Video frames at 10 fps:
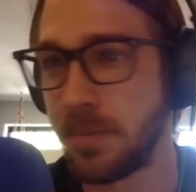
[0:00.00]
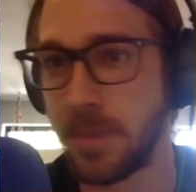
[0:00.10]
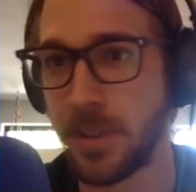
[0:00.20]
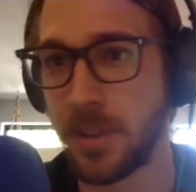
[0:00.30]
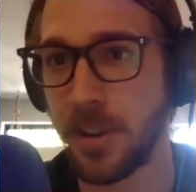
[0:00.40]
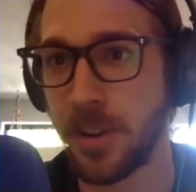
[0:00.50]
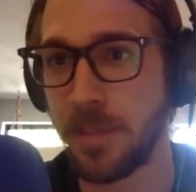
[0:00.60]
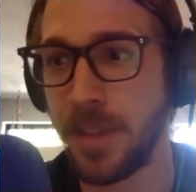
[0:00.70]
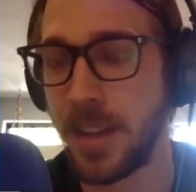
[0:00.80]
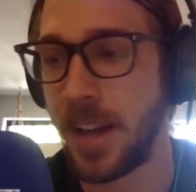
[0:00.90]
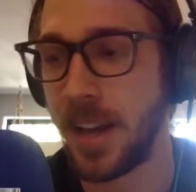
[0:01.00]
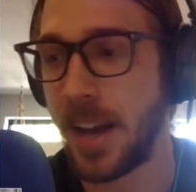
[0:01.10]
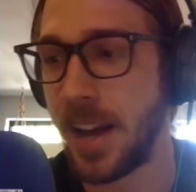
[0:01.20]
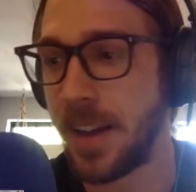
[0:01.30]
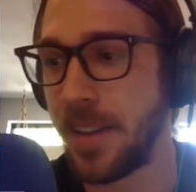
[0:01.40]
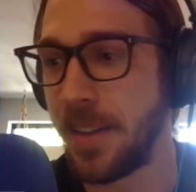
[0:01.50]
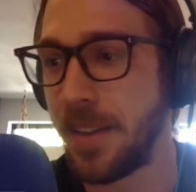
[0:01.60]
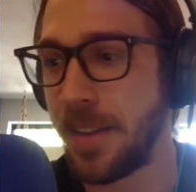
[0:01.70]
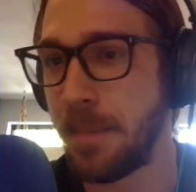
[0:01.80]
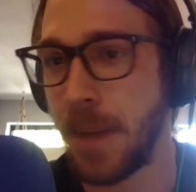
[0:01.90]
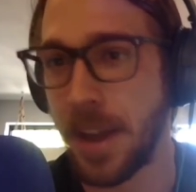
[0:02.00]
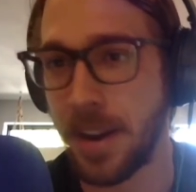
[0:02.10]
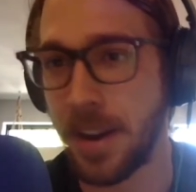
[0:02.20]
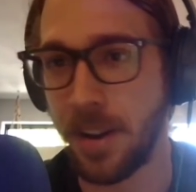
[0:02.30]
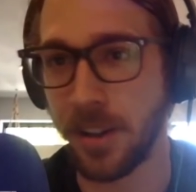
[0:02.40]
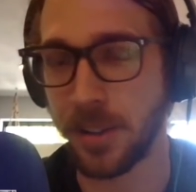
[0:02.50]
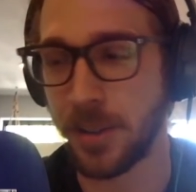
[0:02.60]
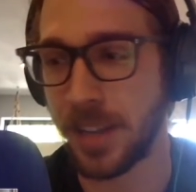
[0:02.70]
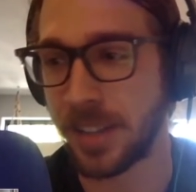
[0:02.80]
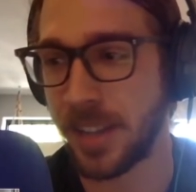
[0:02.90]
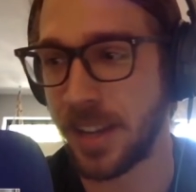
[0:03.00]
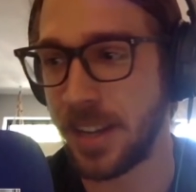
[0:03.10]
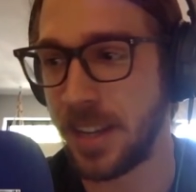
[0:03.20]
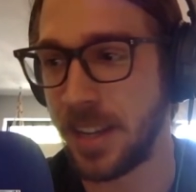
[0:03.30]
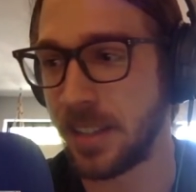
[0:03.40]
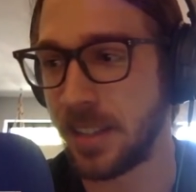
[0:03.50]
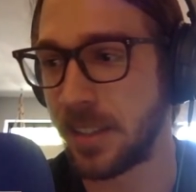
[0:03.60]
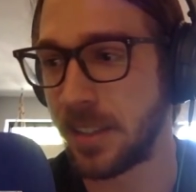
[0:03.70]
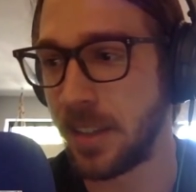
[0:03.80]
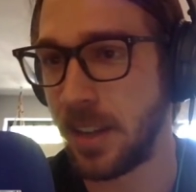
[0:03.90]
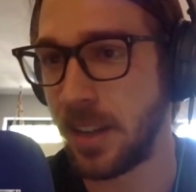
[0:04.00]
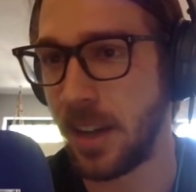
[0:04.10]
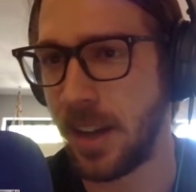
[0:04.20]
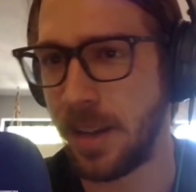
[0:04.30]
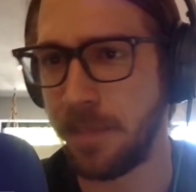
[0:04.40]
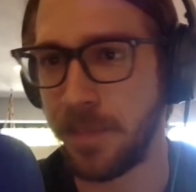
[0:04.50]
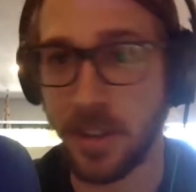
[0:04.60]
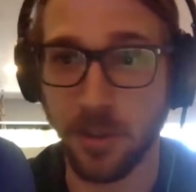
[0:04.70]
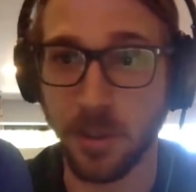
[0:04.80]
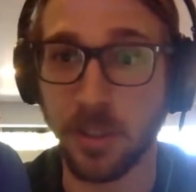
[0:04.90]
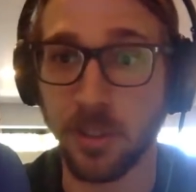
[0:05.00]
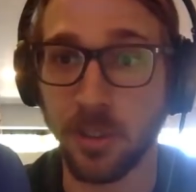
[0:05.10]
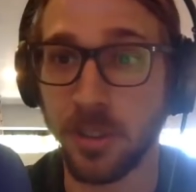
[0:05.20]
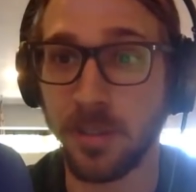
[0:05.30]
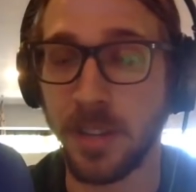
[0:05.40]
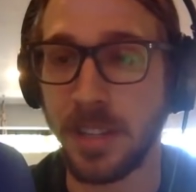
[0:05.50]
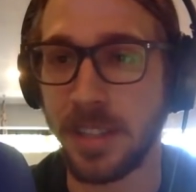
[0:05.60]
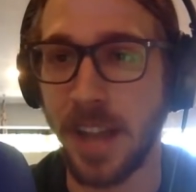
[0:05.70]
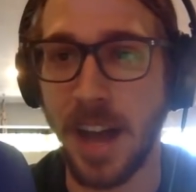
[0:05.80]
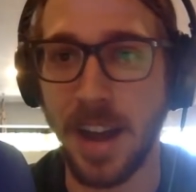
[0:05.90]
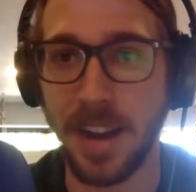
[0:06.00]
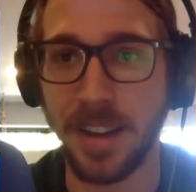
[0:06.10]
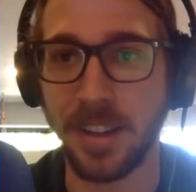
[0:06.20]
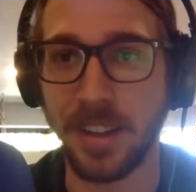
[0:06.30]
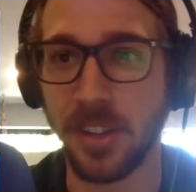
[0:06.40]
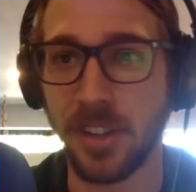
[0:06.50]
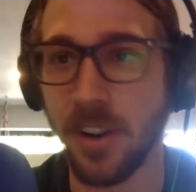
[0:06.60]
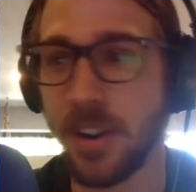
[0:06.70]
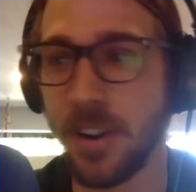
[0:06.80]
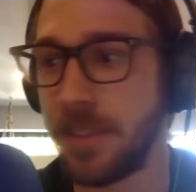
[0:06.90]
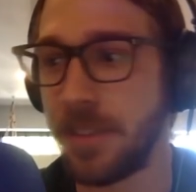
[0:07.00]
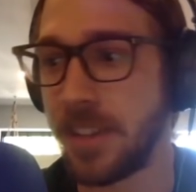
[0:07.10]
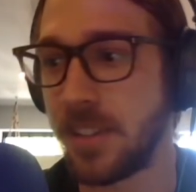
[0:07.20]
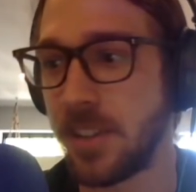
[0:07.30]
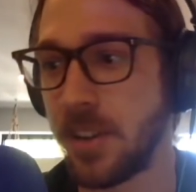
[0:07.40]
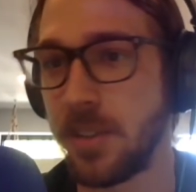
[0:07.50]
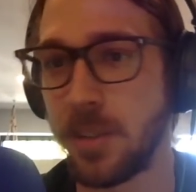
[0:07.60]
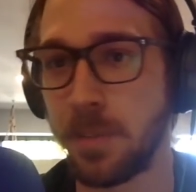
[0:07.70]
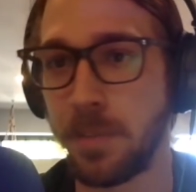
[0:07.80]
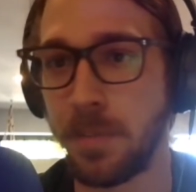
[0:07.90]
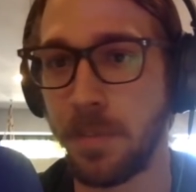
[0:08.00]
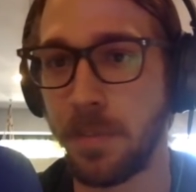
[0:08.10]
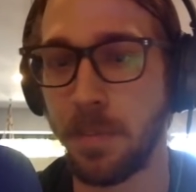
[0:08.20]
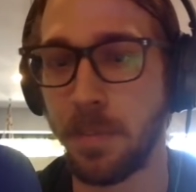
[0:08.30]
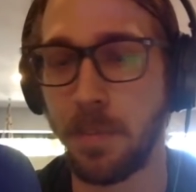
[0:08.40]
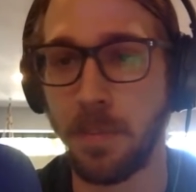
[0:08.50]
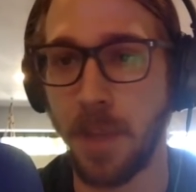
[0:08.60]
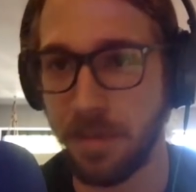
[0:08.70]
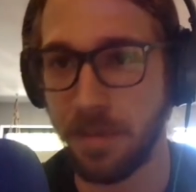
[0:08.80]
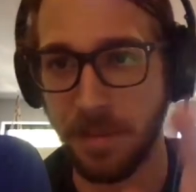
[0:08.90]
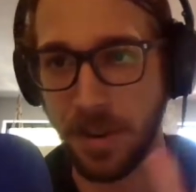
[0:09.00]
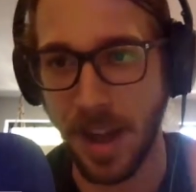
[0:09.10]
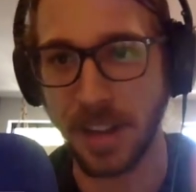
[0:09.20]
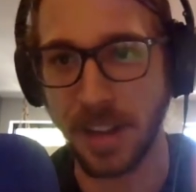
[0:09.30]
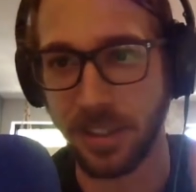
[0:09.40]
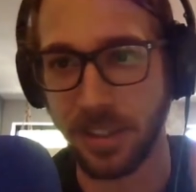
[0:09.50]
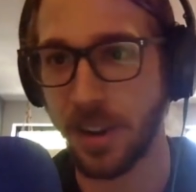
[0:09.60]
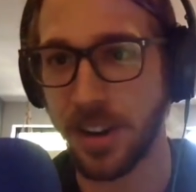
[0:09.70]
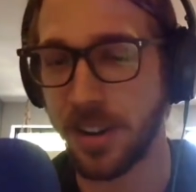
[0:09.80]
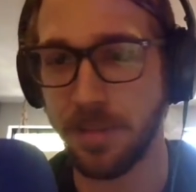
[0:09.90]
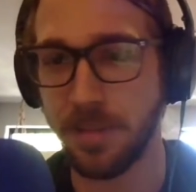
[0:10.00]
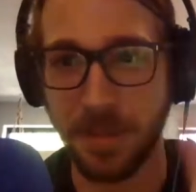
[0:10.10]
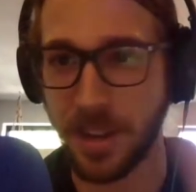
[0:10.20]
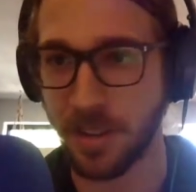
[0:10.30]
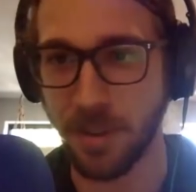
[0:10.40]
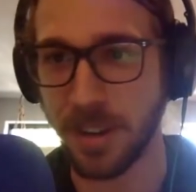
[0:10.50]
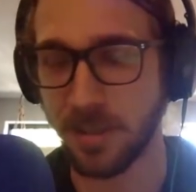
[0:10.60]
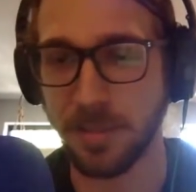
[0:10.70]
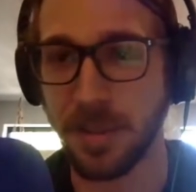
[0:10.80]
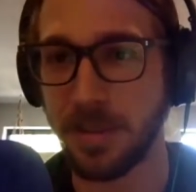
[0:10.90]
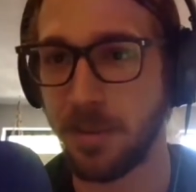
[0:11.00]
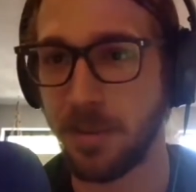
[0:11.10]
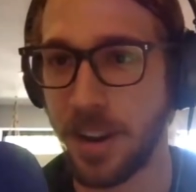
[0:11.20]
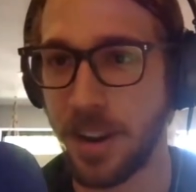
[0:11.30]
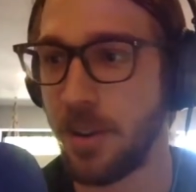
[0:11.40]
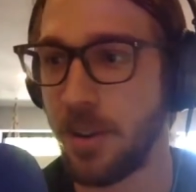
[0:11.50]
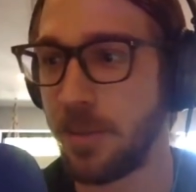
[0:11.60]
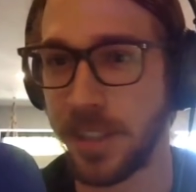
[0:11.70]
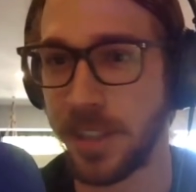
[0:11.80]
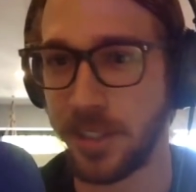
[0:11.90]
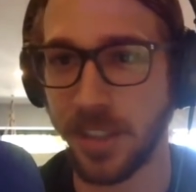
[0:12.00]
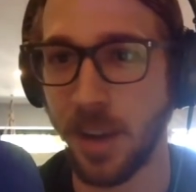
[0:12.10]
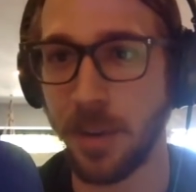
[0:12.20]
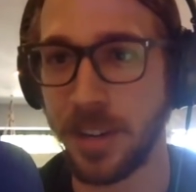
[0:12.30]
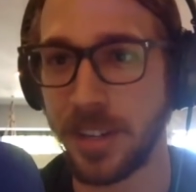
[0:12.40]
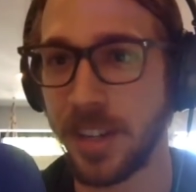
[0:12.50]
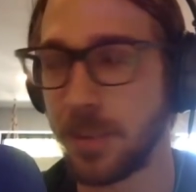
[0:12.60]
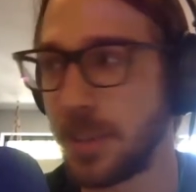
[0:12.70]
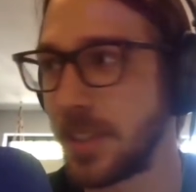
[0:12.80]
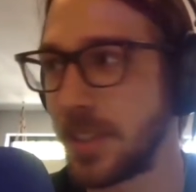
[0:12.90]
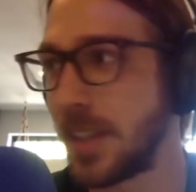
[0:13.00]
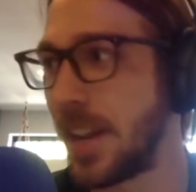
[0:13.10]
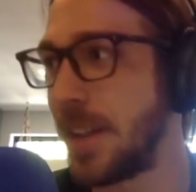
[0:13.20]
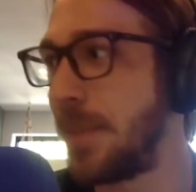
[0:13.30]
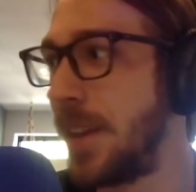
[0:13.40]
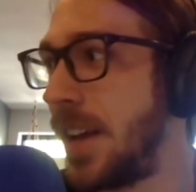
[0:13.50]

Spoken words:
Ethereum. But also that said, he's a researcher. He's not an engineer, and phase 0 is, not to discredit him, he can write some great code, but that's just not what he does with his time.